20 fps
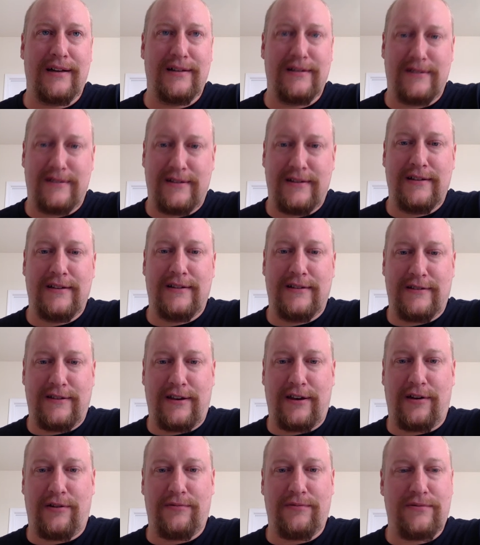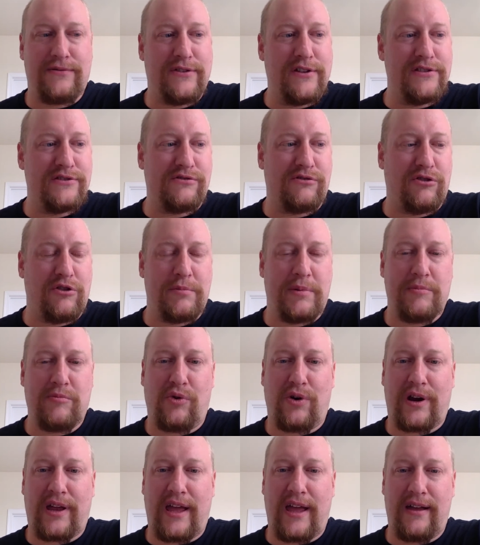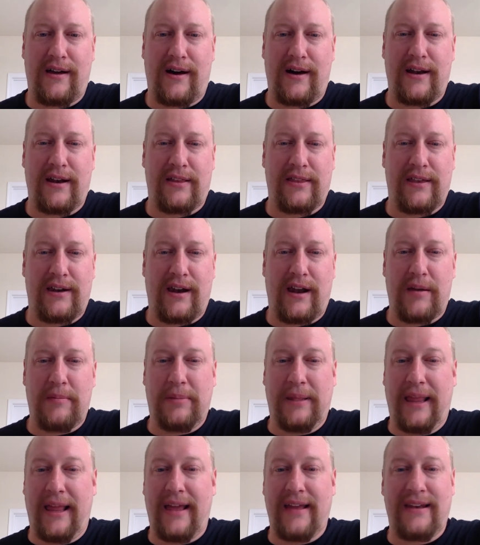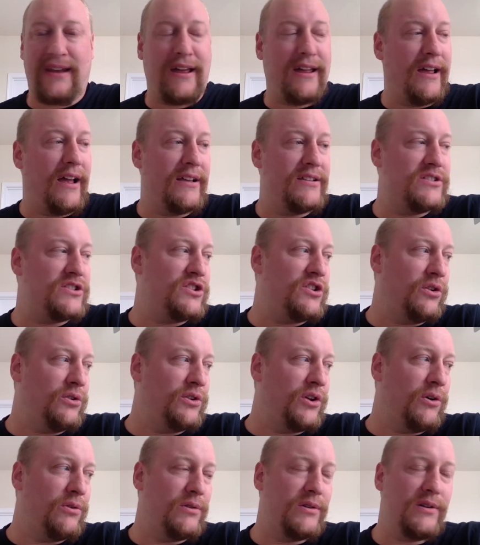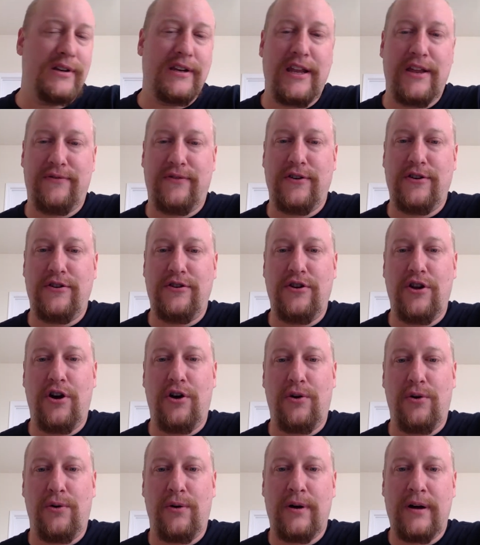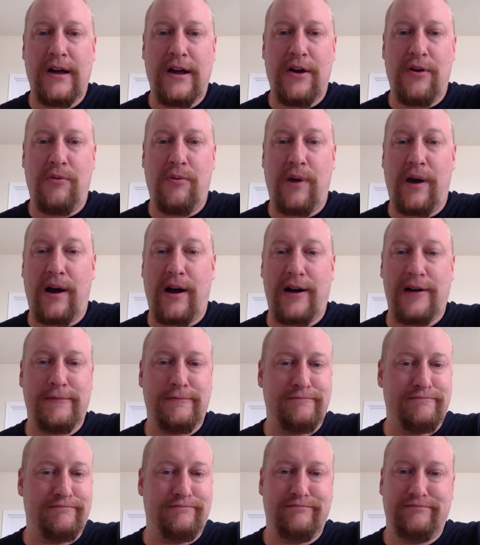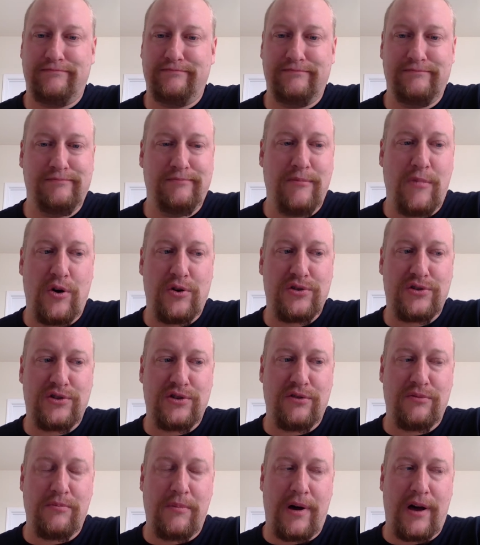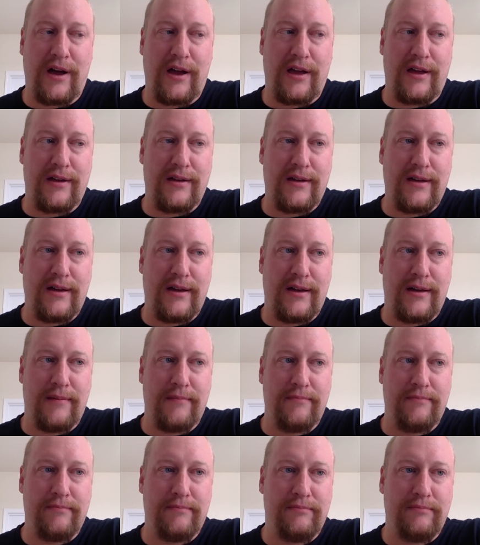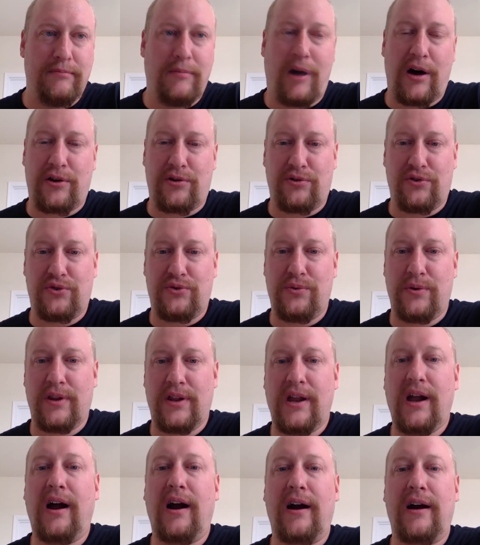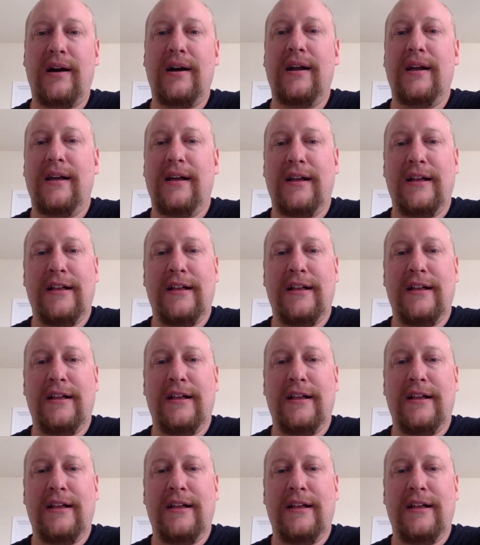a little bit more chaotic than I had planned. I still don't even know where most of my models really are.